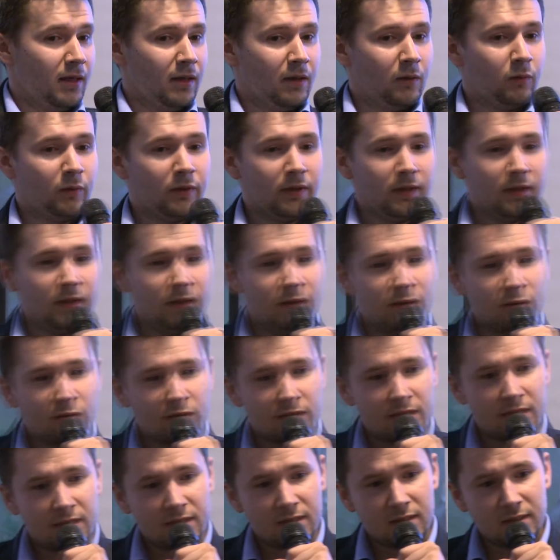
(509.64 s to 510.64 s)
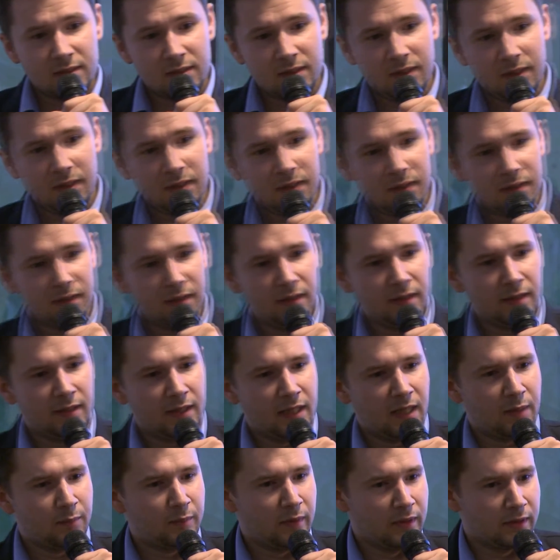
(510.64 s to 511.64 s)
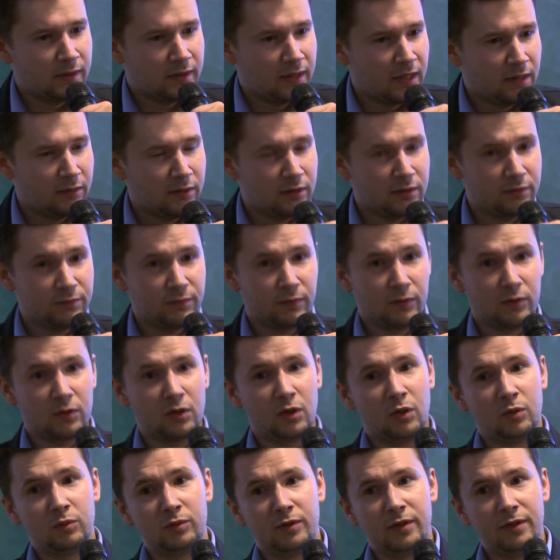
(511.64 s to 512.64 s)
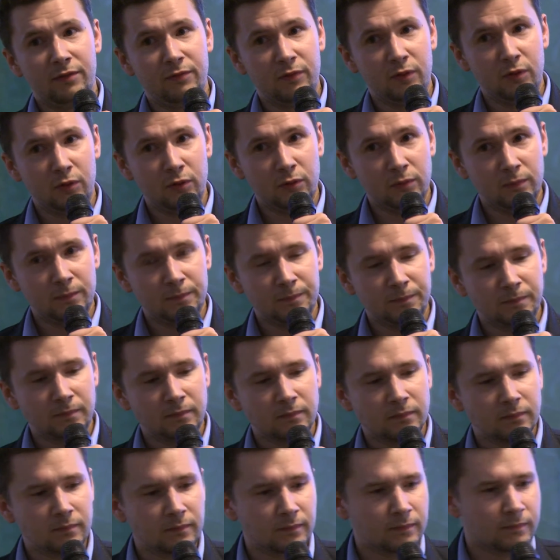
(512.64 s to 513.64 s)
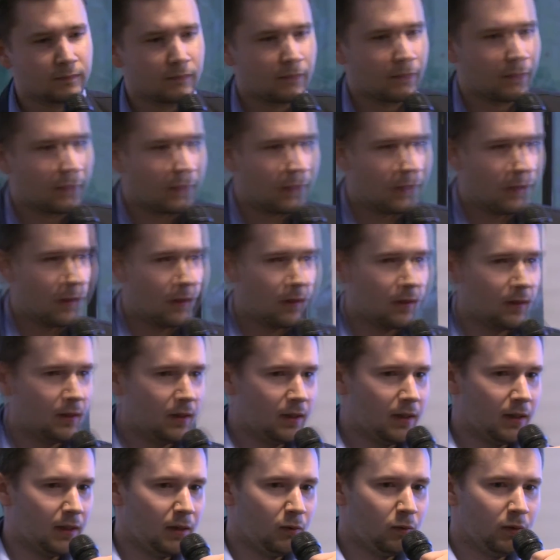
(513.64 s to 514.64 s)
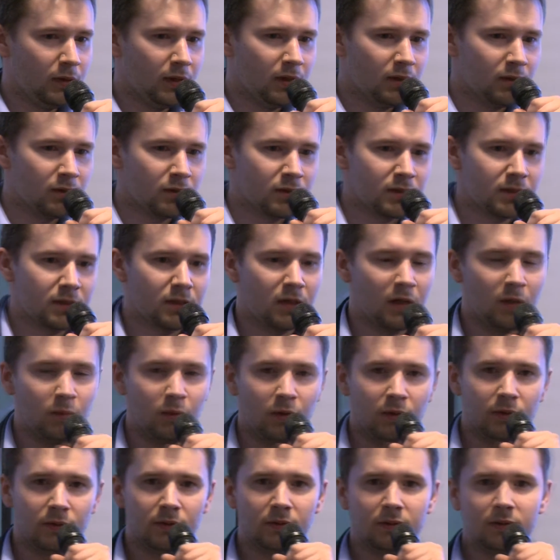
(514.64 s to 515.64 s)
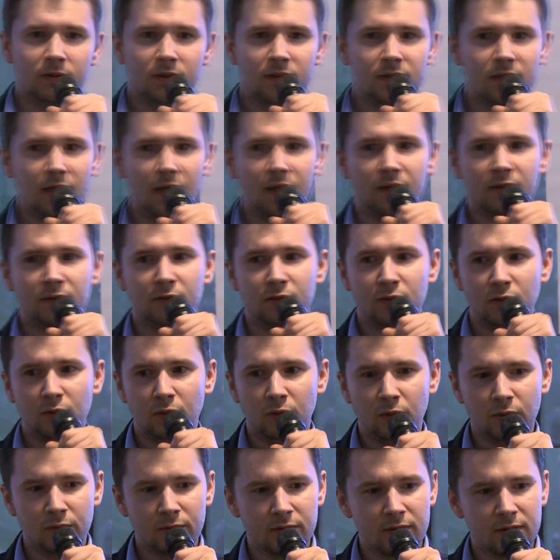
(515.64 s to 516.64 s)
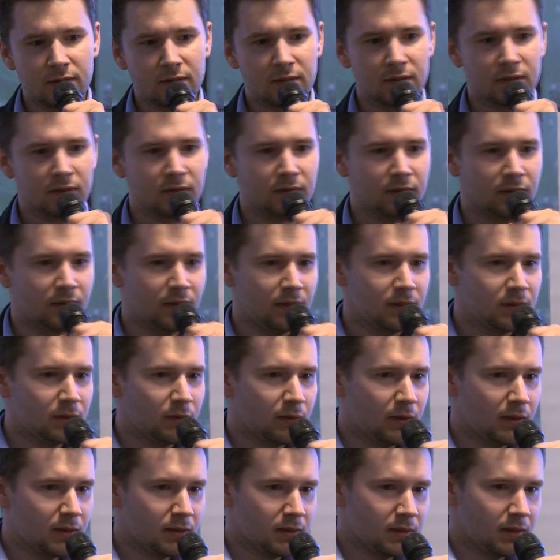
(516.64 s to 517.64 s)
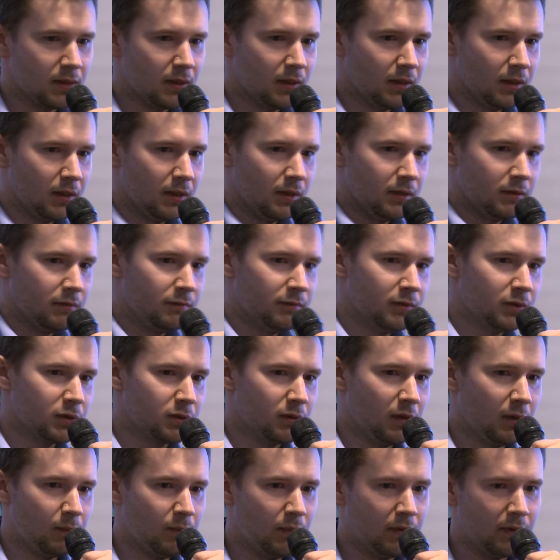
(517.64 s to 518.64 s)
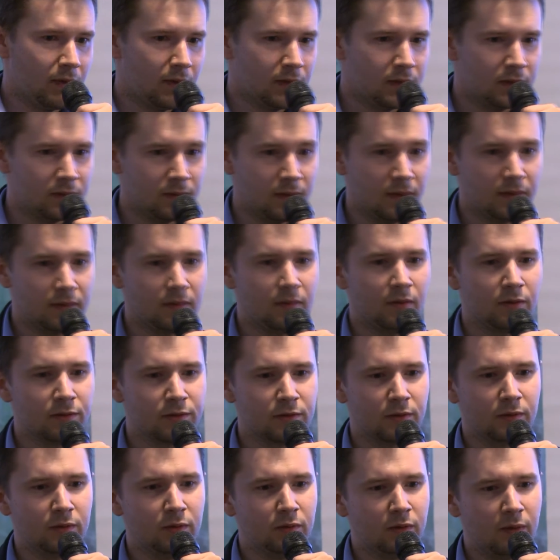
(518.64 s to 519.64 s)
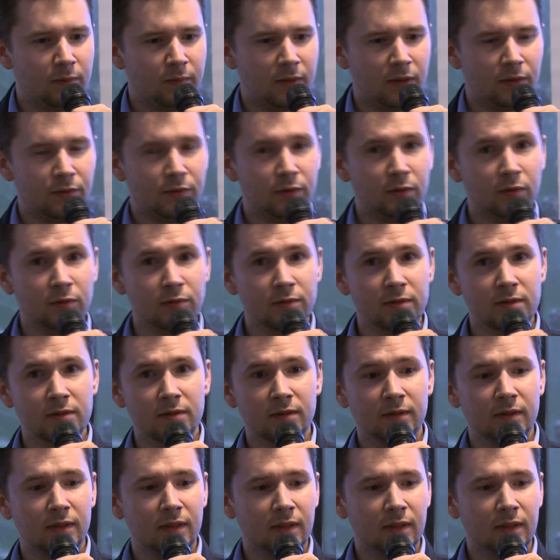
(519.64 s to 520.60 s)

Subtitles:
We use Git, GitLab, and Gerrit for code review. We use common design tools, as you can see here, Visual Horizon, and also UML tools.